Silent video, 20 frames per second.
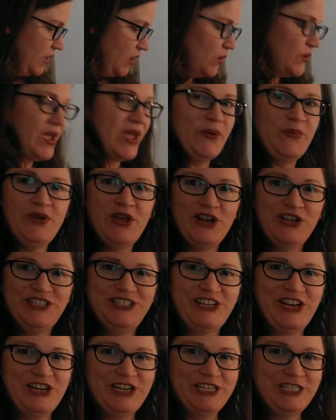Okay, we are
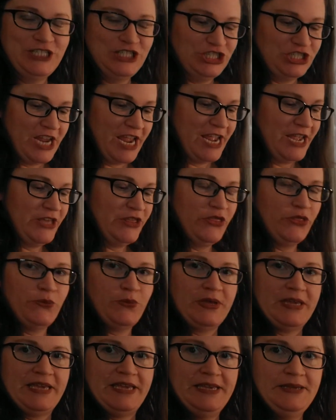starting
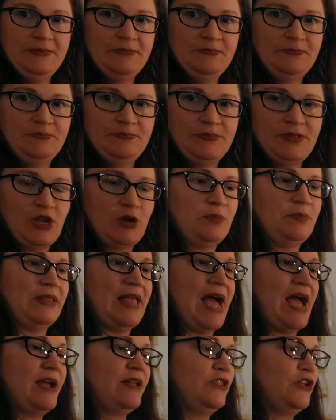J3, your
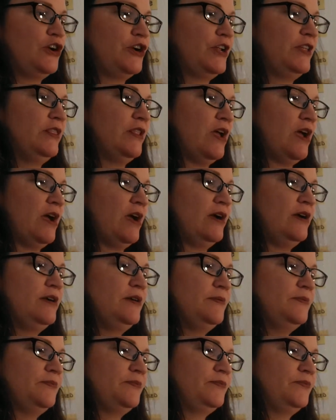black learning log.
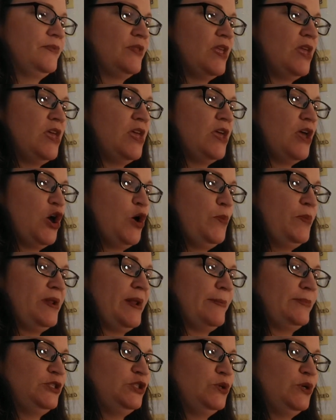Open
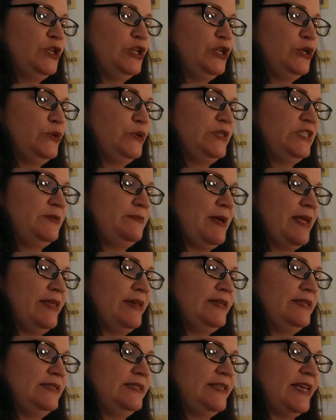up to a new
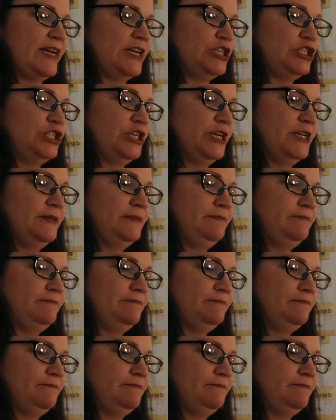spelling section.